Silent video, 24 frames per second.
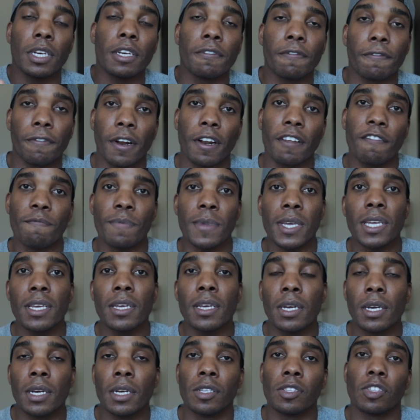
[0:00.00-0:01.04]
in front of
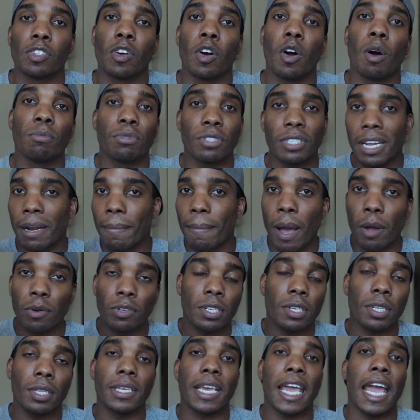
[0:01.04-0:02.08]
me. So I'm just going to
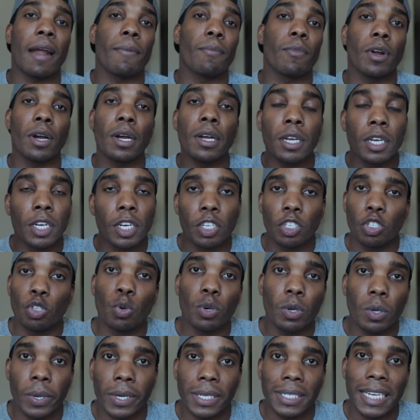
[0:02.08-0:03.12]
mount it to the camera,
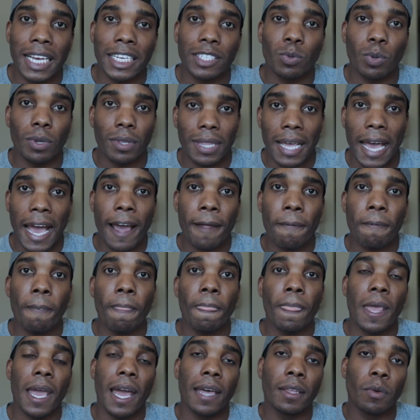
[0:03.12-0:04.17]
do a quick test with that.
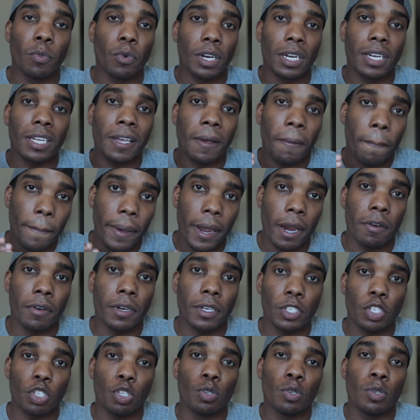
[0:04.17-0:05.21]
And then we're going to compare
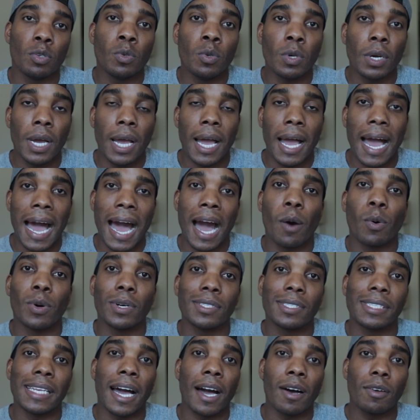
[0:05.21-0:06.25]
it to how
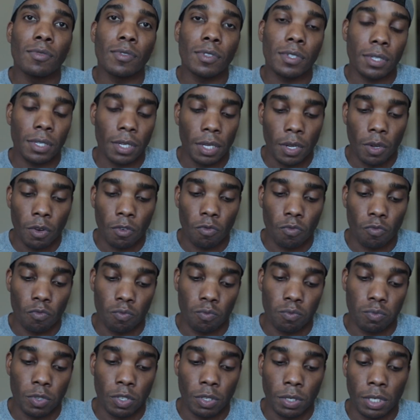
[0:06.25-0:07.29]
it sounds
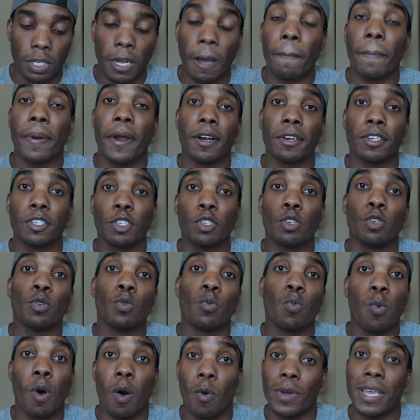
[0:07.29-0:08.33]
compared
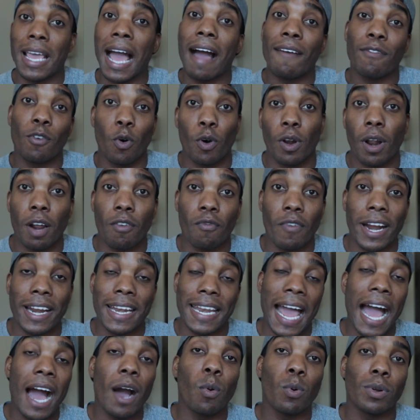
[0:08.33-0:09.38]
to what we have going on
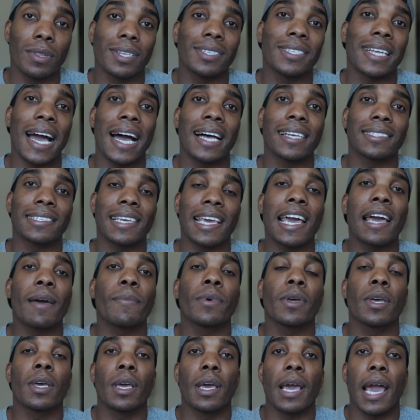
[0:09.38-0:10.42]
right now with the
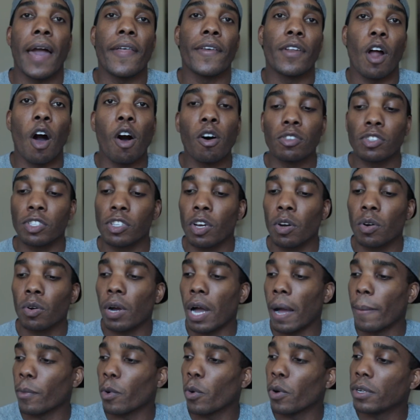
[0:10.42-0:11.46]
Tascam. And then
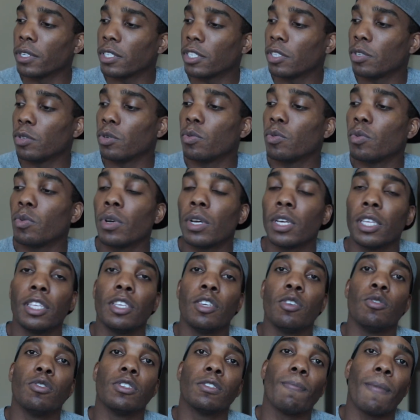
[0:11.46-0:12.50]
also I'm going to
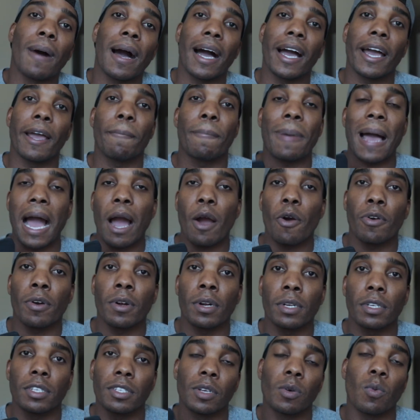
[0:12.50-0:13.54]
use my
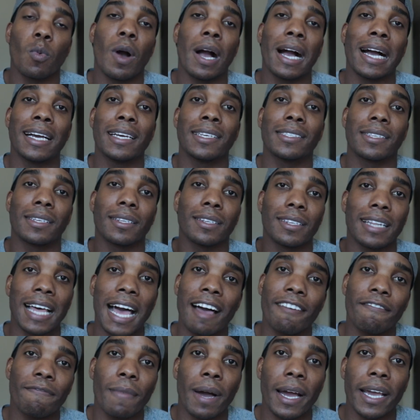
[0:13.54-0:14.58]
Power Dewise
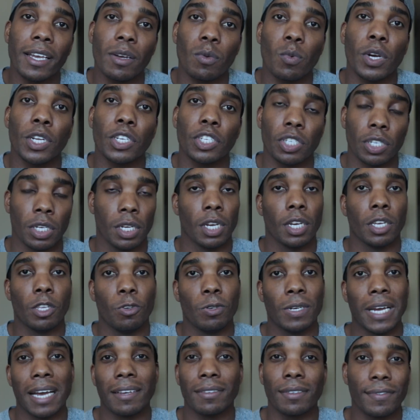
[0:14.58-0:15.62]
lav mic, which
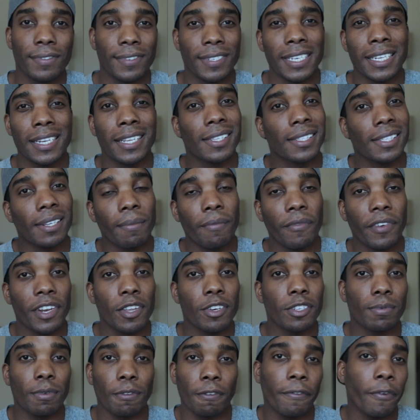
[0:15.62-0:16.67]
you guys have seen in some
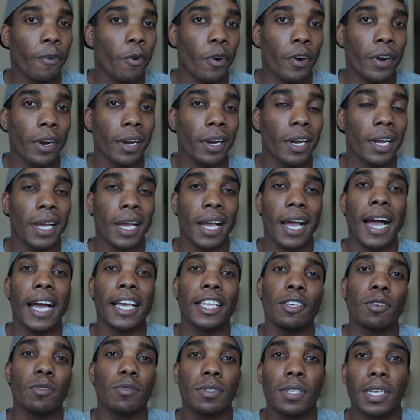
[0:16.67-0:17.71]
videos before. I
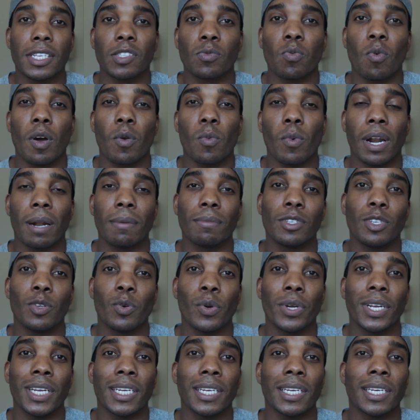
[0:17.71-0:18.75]
use this one when I'm
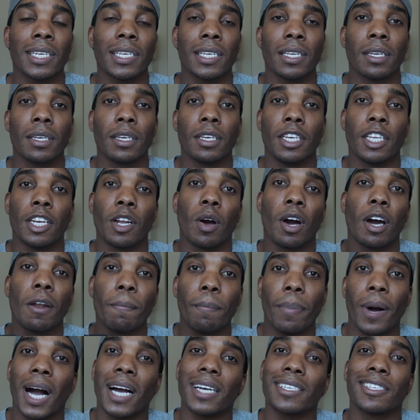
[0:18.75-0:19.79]
doing,
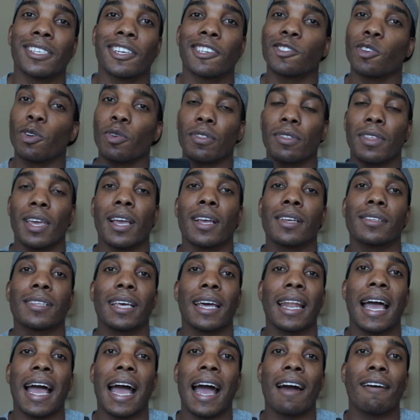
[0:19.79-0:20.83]
unboxings or things
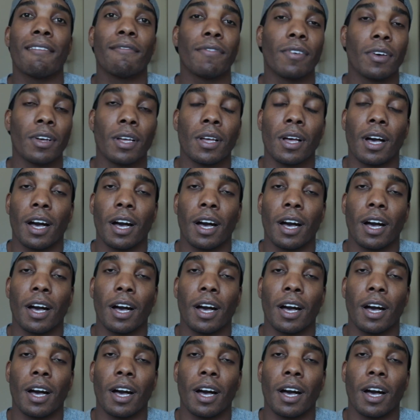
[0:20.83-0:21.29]
that have